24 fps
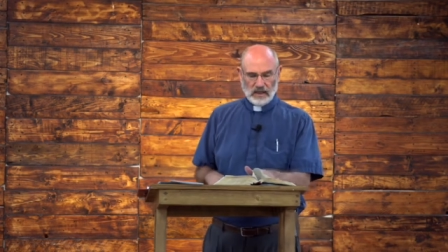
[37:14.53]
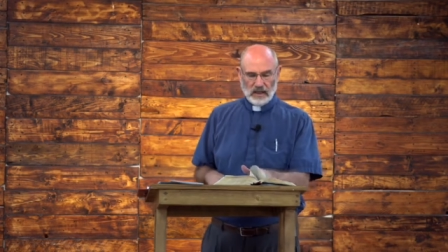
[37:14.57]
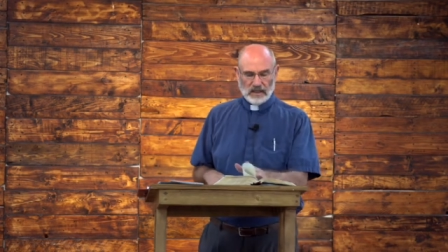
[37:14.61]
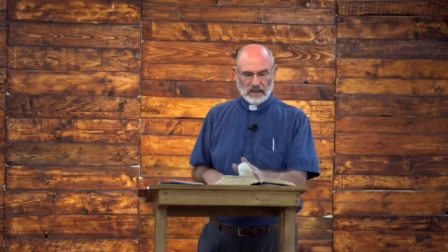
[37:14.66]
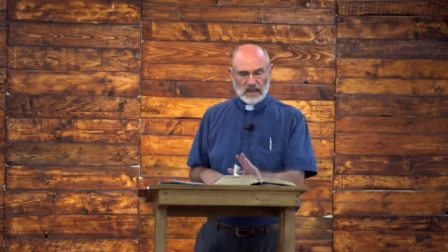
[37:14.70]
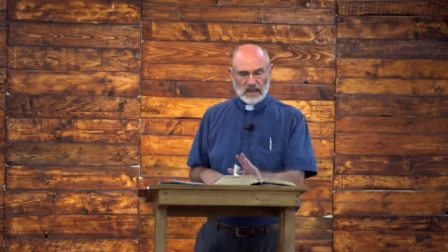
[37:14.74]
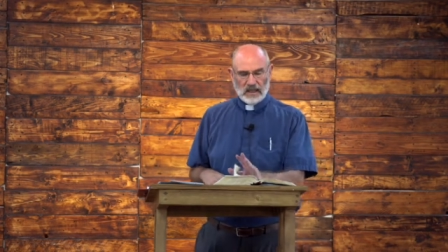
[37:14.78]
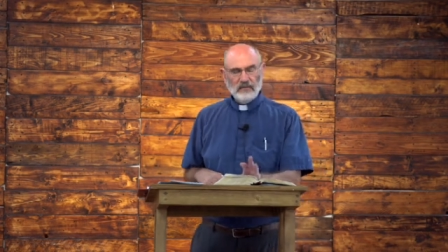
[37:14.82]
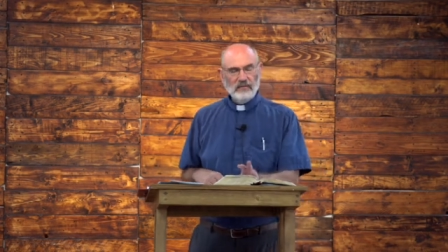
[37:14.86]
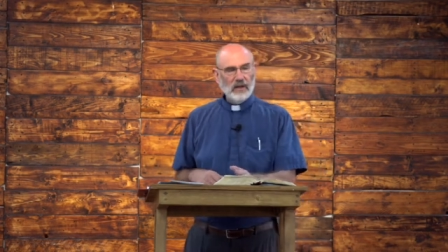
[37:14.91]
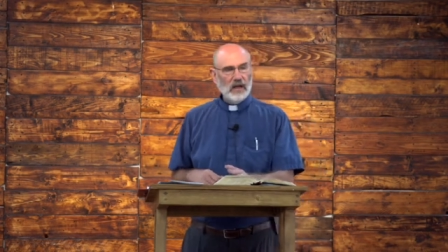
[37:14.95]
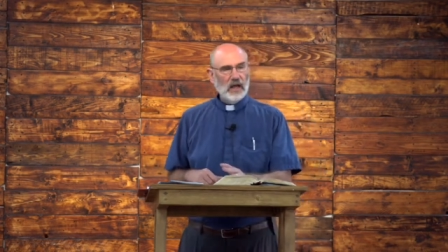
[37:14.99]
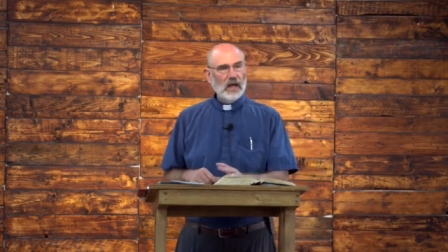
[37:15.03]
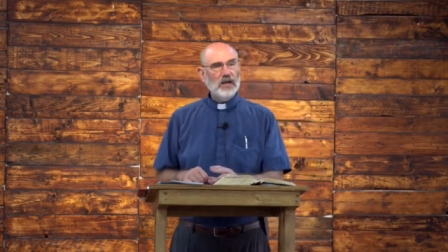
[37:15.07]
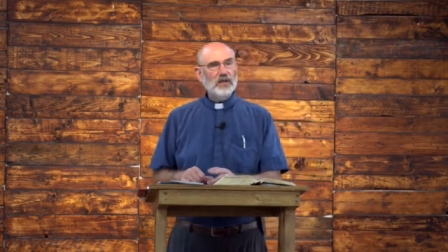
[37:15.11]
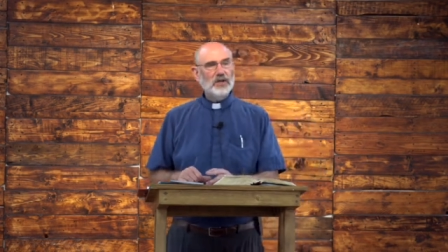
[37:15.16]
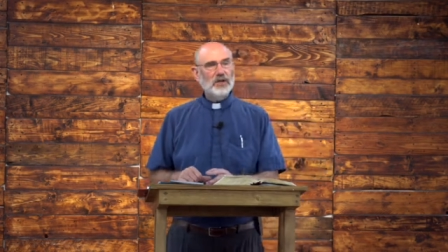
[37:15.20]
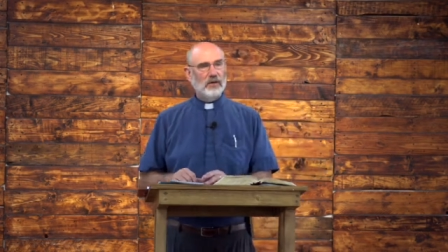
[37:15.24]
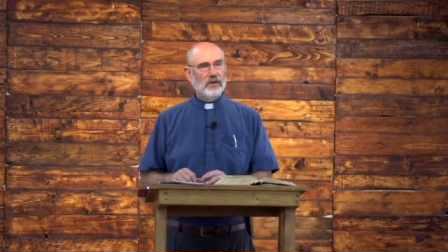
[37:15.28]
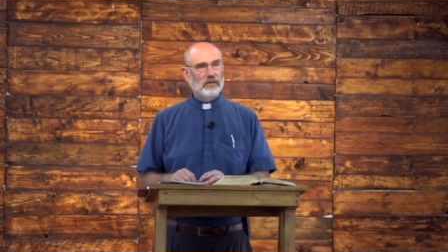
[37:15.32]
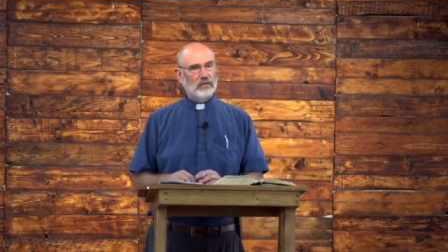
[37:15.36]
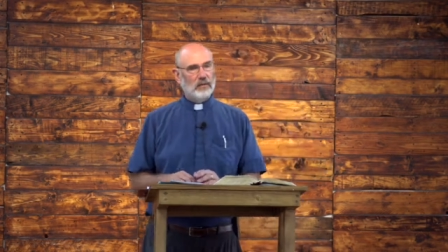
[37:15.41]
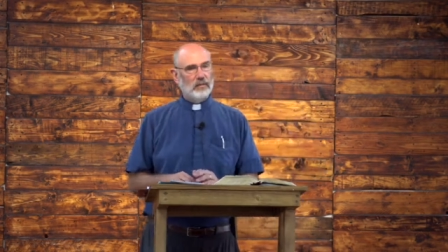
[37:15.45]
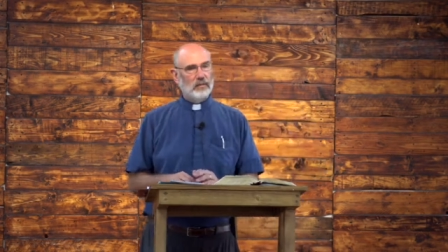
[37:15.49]

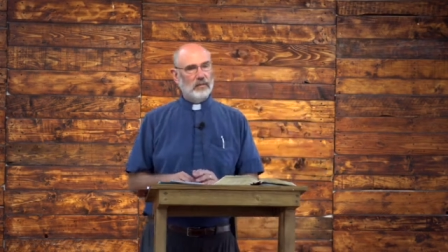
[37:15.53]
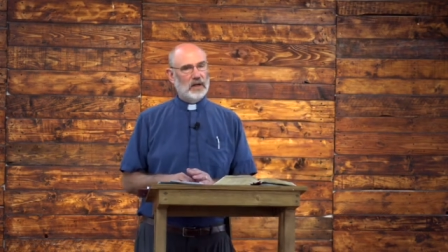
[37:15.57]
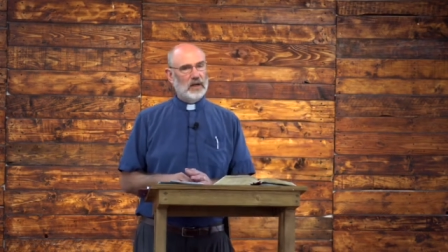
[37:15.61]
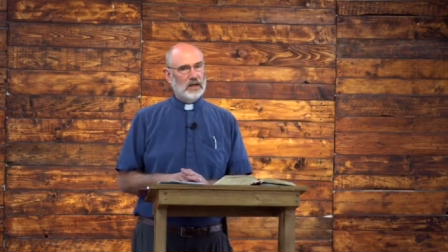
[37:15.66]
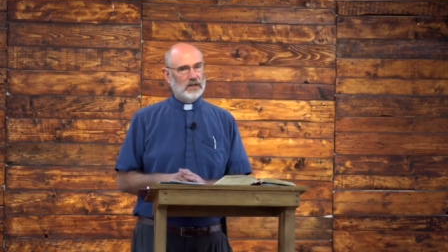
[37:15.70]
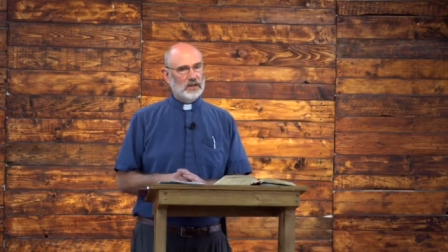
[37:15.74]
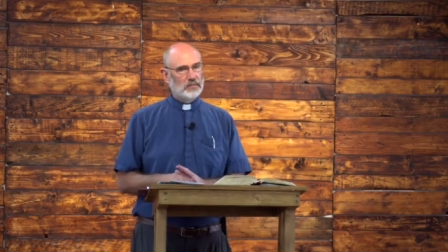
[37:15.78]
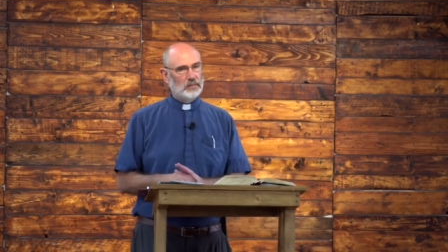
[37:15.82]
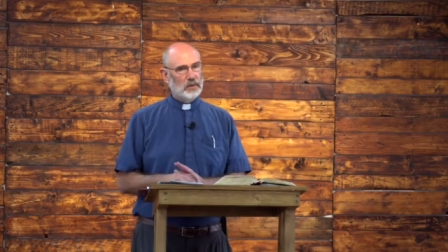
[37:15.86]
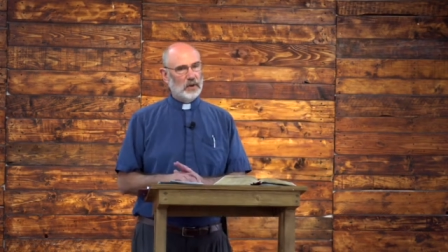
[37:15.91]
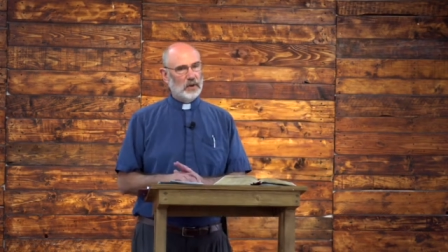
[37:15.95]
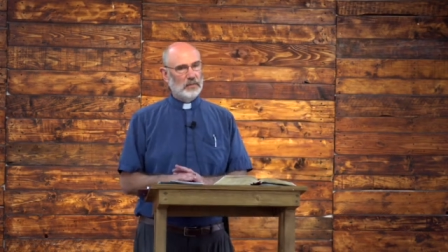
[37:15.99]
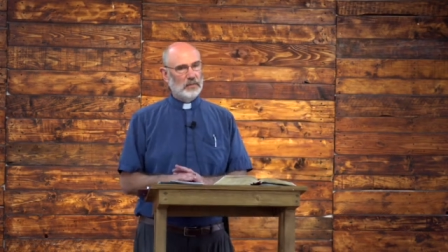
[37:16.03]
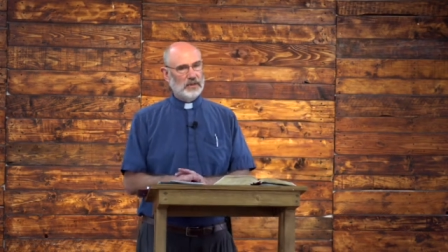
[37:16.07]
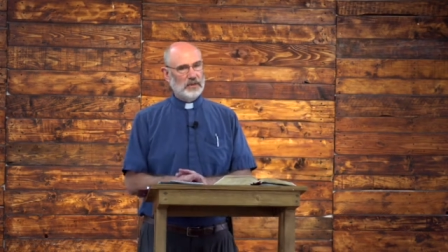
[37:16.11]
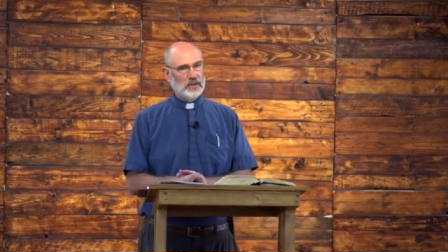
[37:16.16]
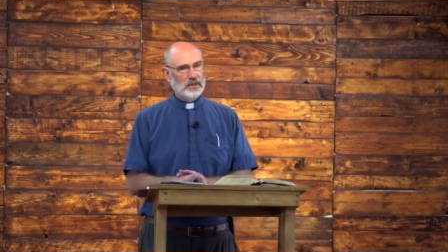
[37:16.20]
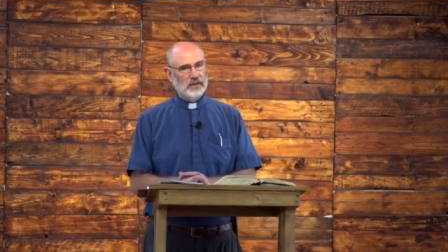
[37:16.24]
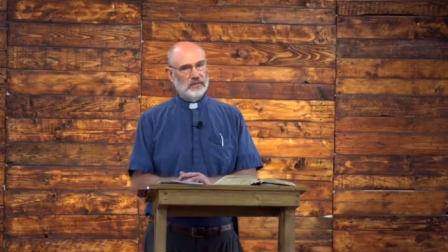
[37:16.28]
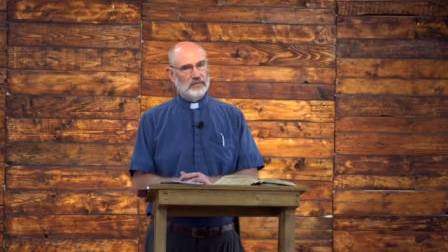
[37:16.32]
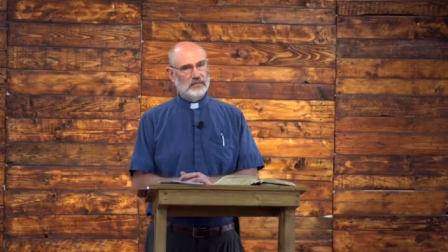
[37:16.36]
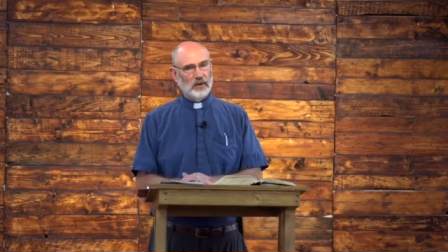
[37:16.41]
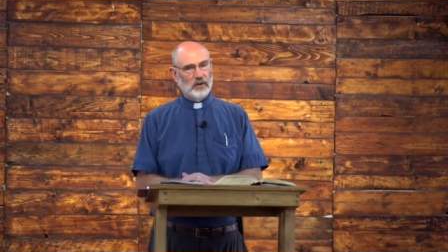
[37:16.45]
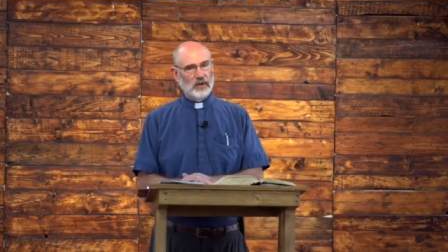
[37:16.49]
deviation from God's
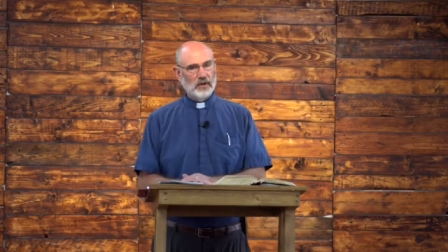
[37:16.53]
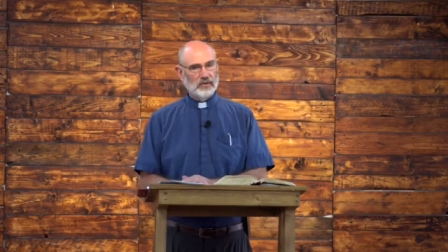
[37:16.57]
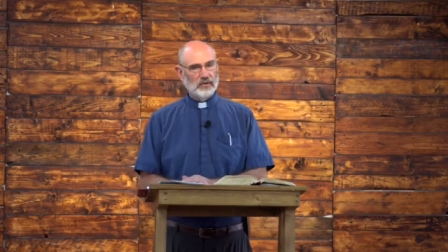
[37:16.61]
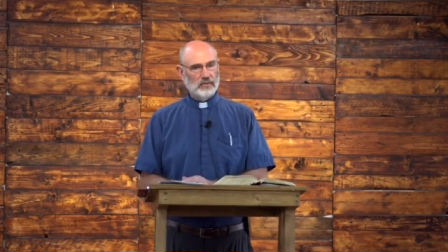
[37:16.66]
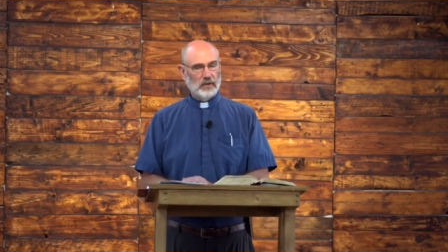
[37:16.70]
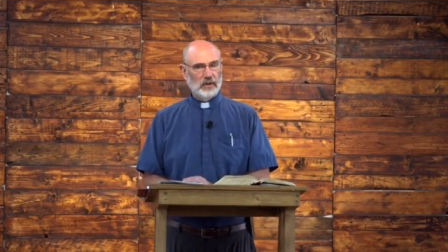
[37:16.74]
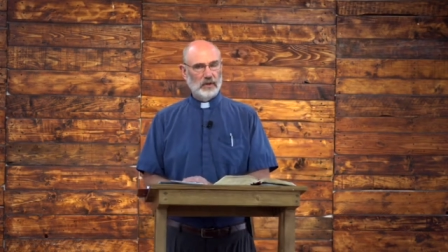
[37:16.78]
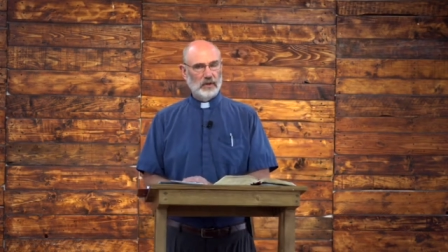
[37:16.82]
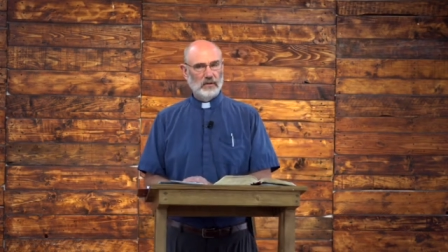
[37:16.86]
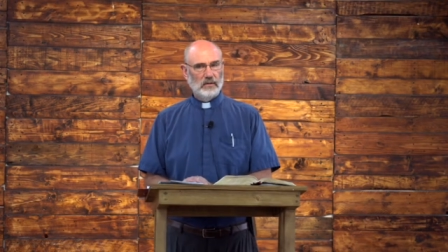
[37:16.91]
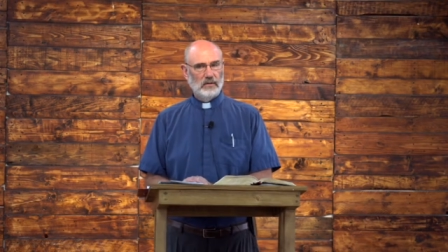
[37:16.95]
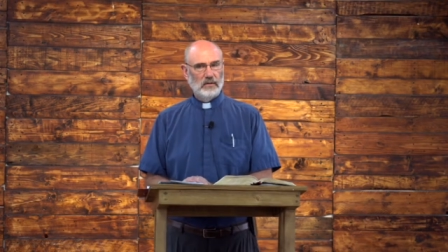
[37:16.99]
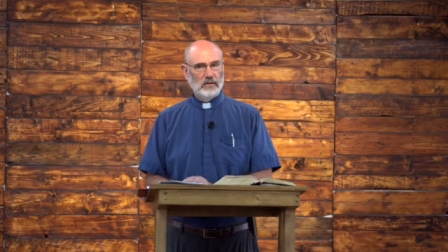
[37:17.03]
purposes for Israel.